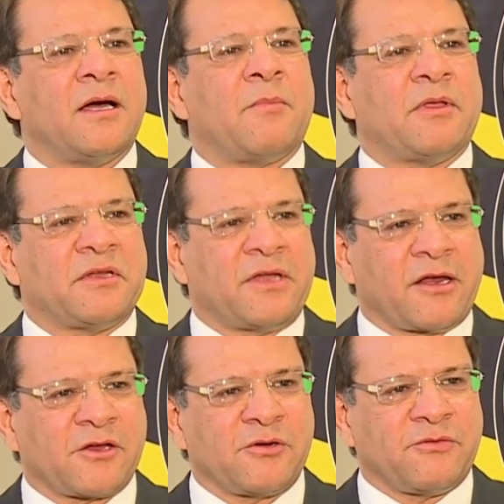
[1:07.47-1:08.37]
about the
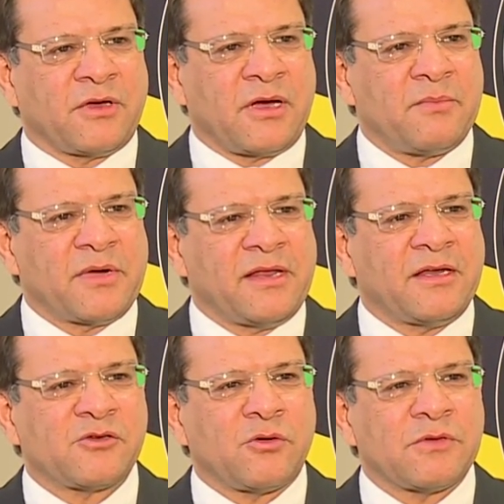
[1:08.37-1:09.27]
direction of the company,
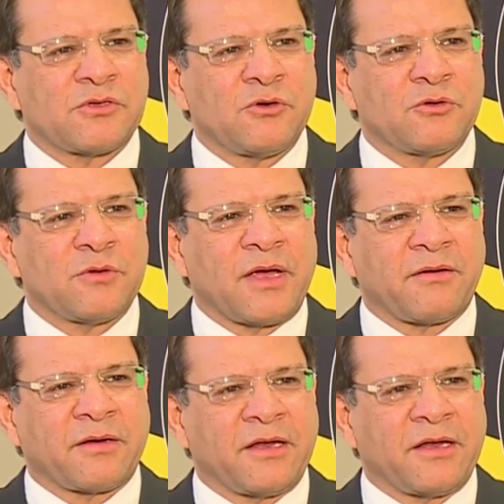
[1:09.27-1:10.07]
and it's always good to